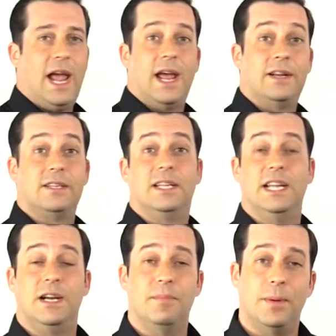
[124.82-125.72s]
and
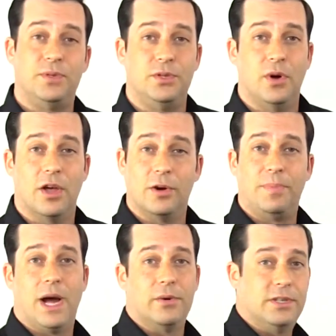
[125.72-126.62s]
link them up to other
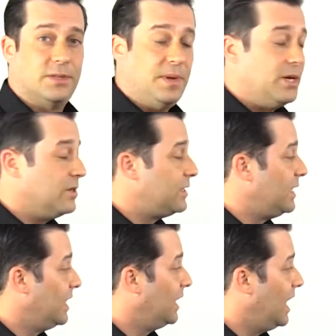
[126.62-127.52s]
powered speakers
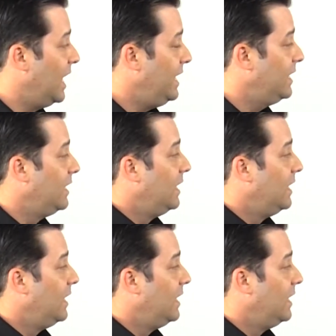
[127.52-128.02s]
in the line.